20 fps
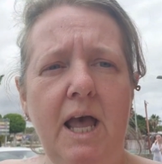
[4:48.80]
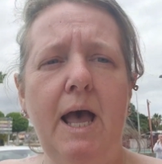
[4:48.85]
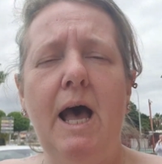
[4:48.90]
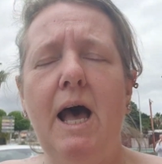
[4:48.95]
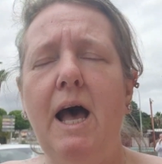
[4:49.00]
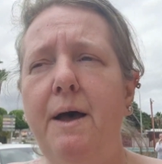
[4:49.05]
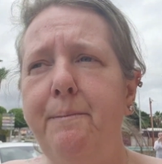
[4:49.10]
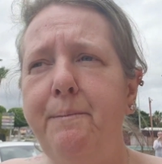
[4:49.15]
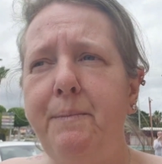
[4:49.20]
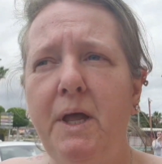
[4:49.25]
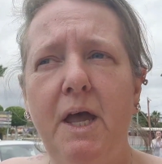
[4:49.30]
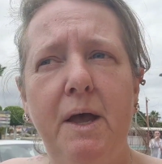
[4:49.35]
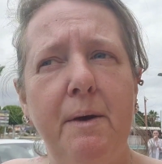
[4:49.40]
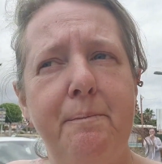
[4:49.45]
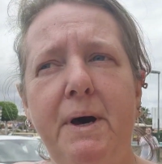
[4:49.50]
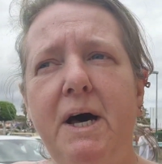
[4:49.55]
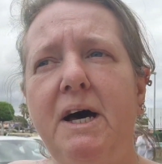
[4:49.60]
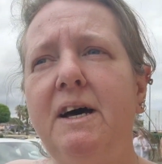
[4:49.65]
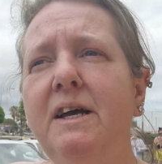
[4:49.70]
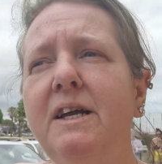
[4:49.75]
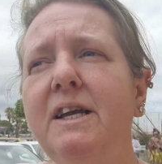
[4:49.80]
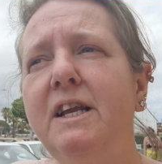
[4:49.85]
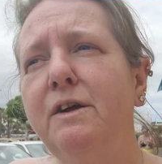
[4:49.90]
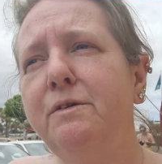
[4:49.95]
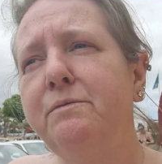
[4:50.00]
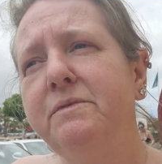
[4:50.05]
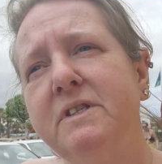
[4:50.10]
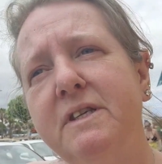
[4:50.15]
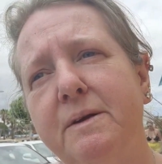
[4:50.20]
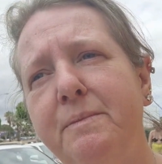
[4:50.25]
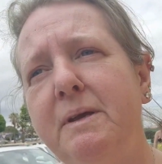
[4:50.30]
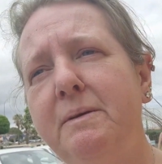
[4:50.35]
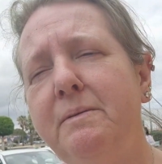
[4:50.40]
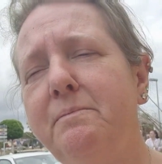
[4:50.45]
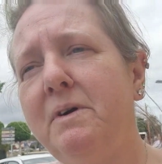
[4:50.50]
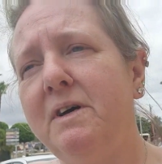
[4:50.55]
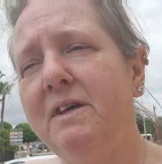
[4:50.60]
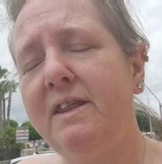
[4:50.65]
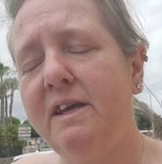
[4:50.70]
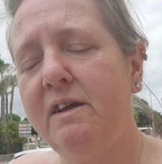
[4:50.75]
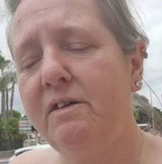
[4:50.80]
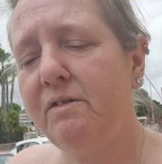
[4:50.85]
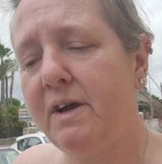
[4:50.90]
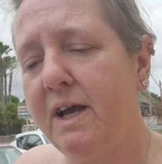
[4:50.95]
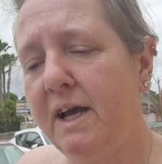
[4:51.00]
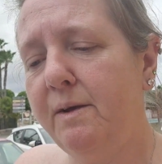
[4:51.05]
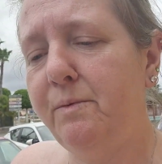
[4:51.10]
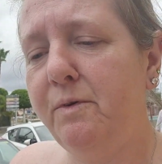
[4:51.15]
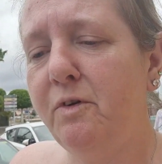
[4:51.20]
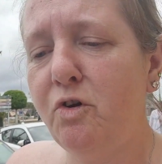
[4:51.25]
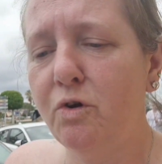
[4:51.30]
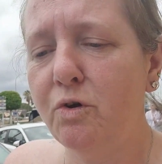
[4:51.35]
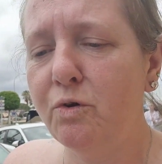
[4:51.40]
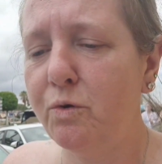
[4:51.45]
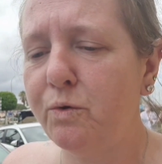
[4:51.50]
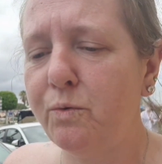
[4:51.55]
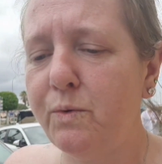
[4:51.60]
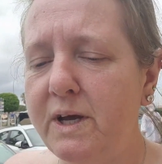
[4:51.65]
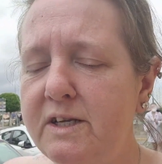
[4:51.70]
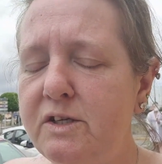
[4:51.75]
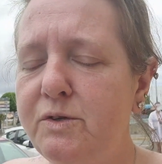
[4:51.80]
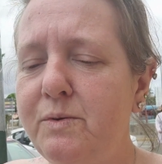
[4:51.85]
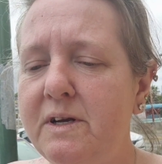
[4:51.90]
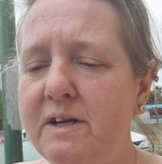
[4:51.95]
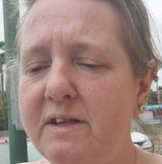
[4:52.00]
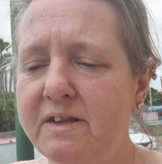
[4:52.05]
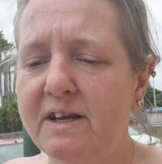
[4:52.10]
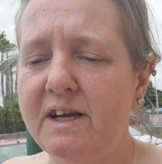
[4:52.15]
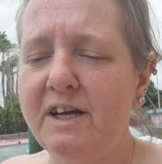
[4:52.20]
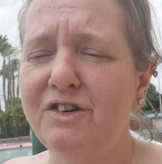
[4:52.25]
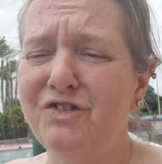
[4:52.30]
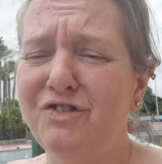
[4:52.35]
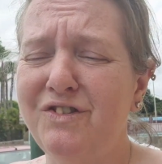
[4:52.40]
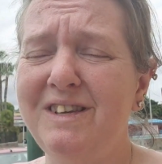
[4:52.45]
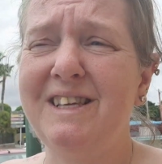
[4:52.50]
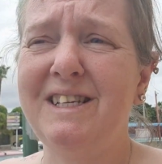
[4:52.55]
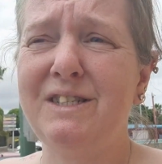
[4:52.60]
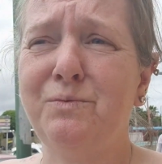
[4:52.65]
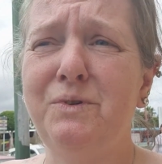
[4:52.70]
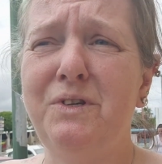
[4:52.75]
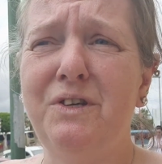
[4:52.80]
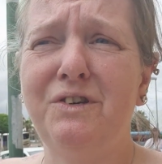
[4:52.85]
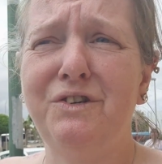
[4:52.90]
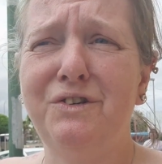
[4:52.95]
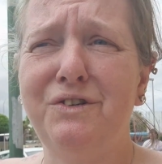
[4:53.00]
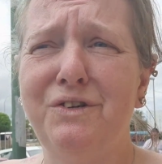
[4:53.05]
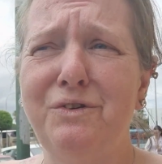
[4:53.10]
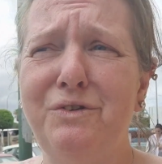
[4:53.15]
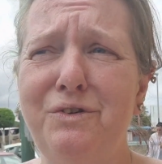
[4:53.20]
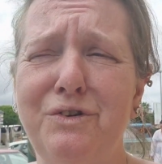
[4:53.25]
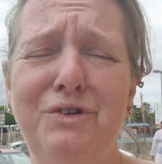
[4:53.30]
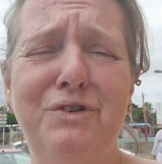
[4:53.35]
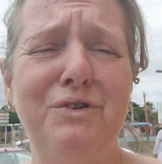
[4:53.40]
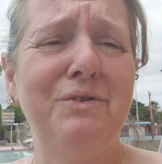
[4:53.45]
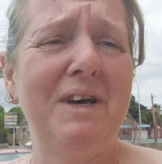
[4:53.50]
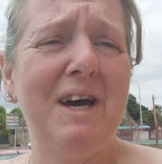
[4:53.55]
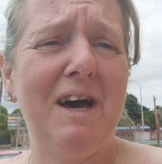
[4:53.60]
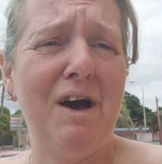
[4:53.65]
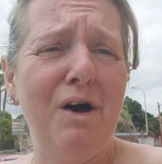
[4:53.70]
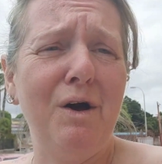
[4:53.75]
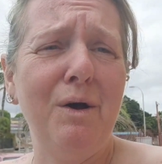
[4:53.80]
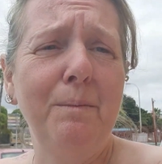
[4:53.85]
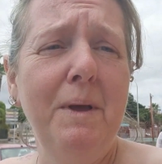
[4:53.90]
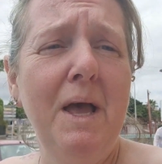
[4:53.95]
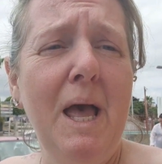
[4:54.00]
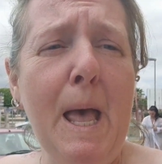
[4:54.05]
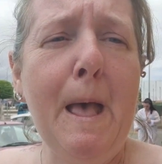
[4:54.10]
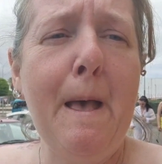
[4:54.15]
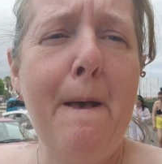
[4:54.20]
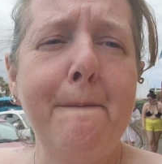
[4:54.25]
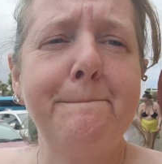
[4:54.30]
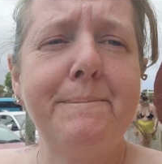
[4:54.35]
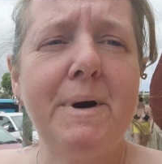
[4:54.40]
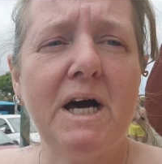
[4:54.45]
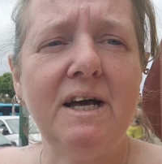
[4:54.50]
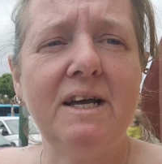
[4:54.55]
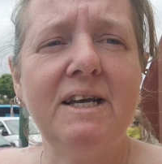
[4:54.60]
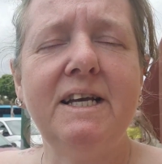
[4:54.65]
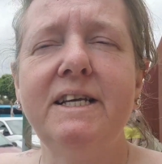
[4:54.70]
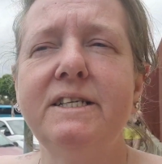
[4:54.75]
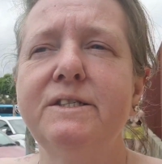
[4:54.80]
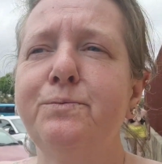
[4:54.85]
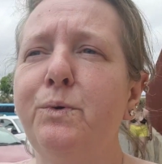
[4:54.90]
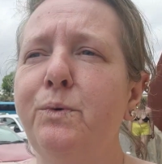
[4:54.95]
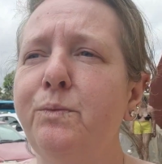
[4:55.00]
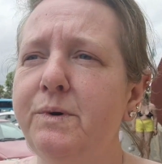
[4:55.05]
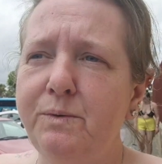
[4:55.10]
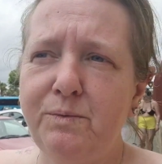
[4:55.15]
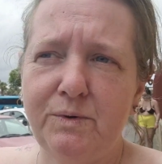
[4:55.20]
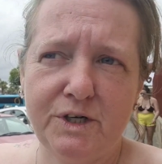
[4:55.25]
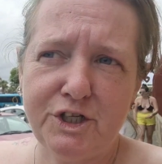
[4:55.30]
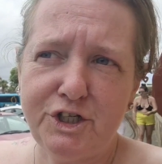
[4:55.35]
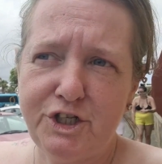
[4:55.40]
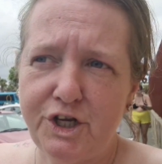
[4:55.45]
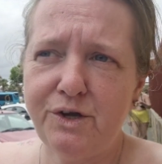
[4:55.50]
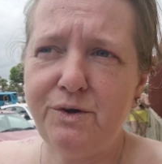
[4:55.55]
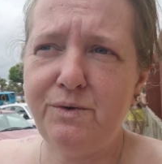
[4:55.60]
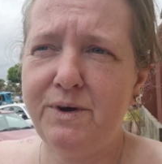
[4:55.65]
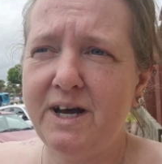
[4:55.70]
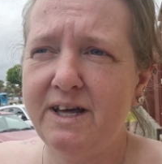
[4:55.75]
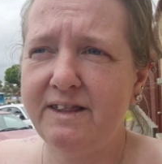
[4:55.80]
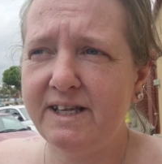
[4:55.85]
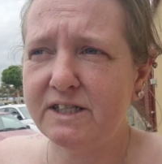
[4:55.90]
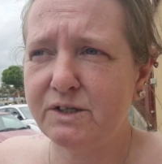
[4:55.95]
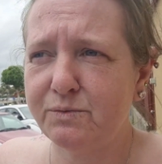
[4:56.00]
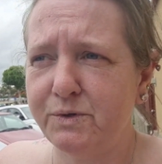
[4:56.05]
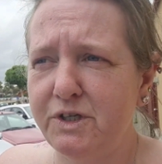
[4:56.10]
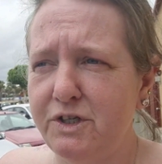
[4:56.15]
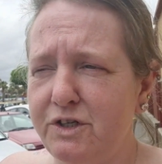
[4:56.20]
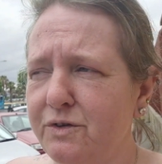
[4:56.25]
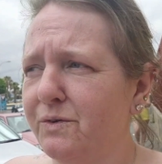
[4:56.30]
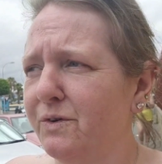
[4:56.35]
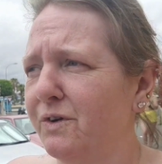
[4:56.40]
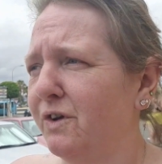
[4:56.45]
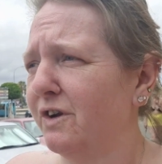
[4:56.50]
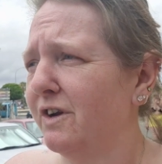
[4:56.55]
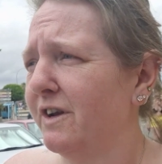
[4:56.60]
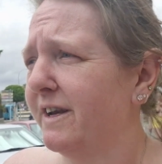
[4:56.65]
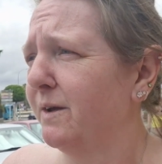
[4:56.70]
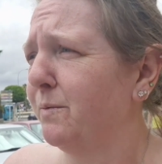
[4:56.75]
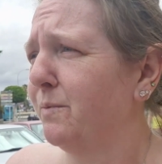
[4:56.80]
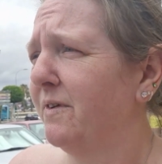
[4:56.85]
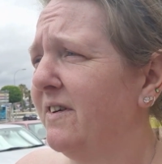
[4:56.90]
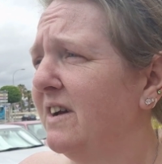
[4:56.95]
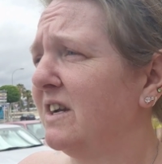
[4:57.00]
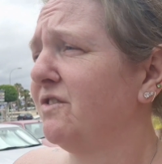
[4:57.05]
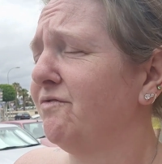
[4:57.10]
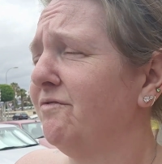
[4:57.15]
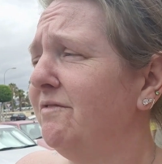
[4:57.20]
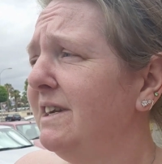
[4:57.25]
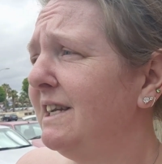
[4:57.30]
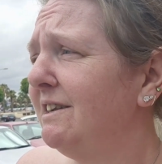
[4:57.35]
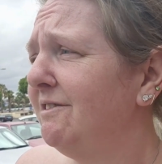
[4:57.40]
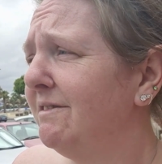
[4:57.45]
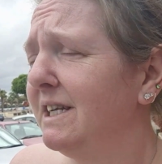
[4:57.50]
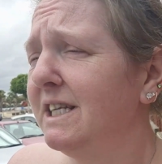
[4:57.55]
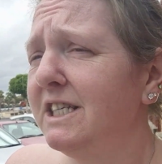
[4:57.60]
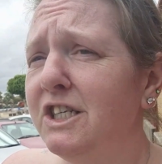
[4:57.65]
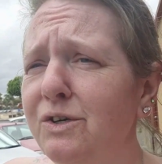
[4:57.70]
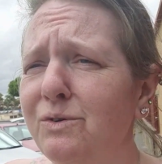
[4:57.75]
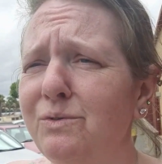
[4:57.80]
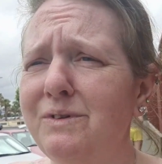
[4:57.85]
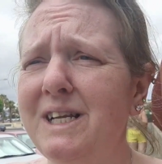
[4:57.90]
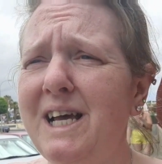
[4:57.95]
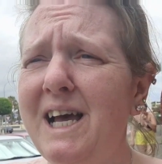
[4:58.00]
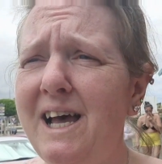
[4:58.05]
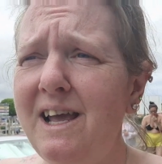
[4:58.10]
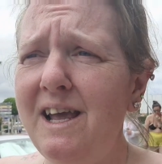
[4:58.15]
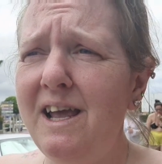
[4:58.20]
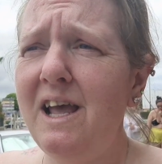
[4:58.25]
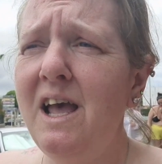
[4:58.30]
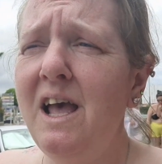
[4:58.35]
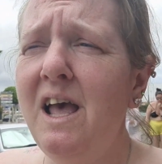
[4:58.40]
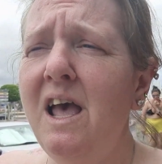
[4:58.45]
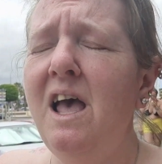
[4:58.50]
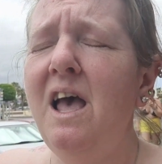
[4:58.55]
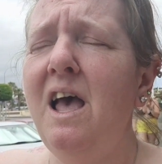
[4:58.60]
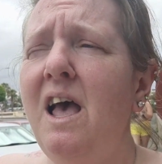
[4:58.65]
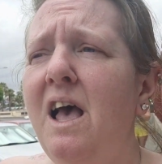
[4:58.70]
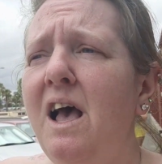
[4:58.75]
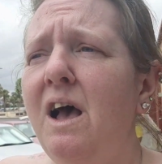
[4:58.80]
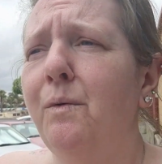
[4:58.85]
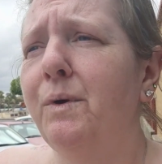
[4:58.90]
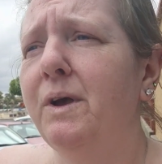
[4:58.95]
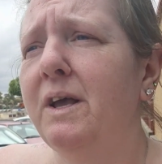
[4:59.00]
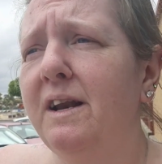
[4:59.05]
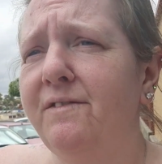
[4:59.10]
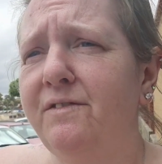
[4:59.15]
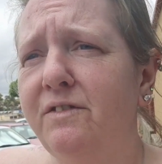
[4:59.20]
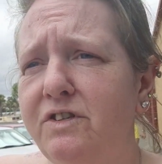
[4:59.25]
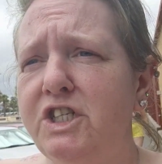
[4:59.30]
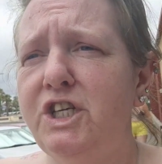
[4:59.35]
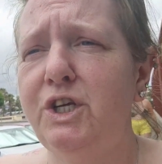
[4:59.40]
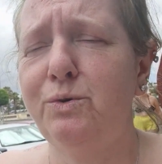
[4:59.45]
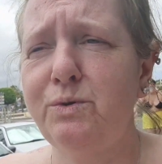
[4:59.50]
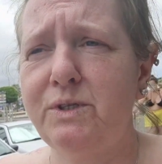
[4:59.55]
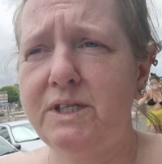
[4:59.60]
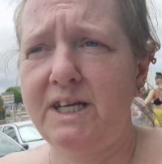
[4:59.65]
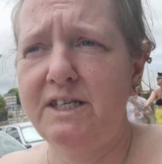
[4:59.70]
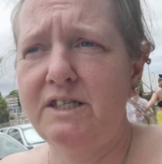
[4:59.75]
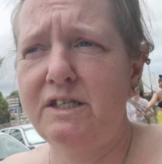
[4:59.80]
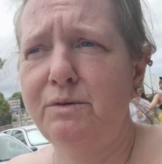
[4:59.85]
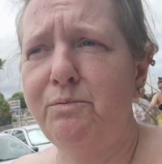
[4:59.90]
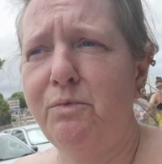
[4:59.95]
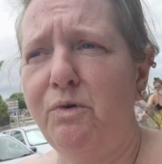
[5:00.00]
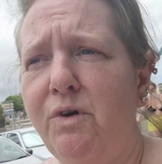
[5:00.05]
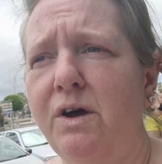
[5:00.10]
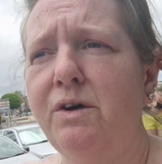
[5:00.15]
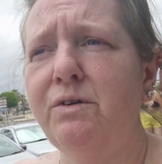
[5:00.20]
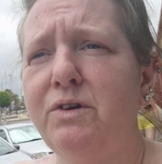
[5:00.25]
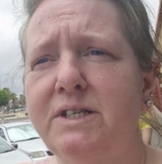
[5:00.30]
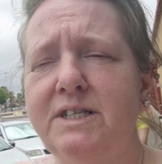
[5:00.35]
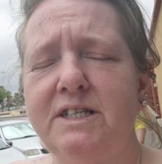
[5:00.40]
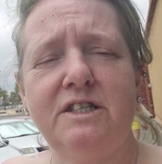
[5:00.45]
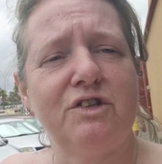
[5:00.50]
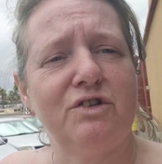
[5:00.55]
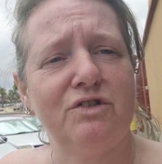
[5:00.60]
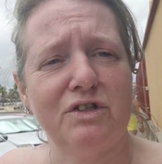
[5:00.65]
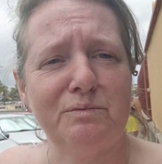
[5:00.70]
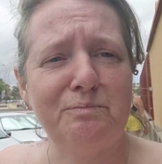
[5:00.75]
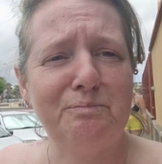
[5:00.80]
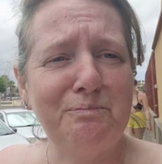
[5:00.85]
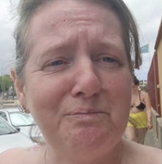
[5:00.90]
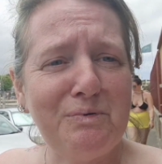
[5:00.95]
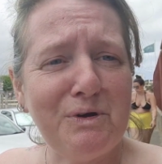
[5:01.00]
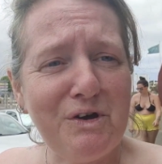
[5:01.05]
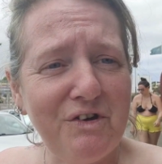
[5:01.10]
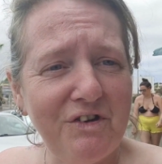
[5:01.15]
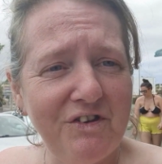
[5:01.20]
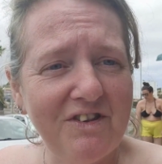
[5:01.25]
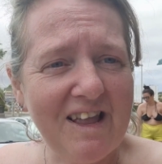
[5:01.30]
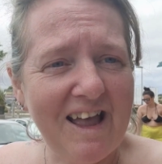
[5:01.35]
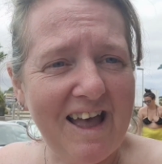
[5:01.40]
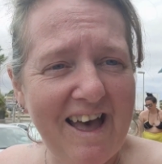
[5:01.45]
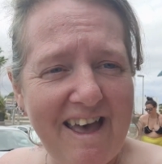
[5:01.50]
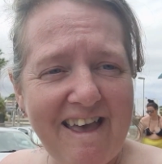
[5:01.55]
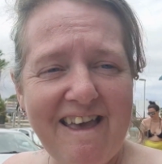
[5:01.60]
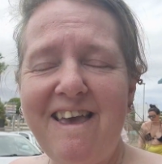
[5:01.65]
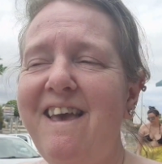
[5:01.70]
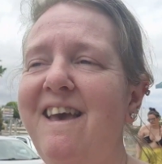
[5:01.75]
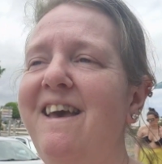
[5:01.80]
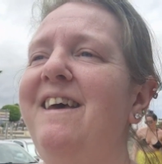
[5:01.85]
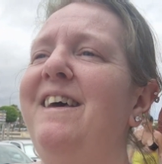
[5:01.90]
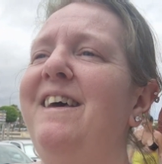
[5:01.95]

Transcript: um, but you know some people might think okay we've gone all the way to another country that's what you're going to do you could do that at home but it's what we want to do and that's what you do on holiday we had a really really chill day we're going to have a chill day tomorrow because it's Scott's birthday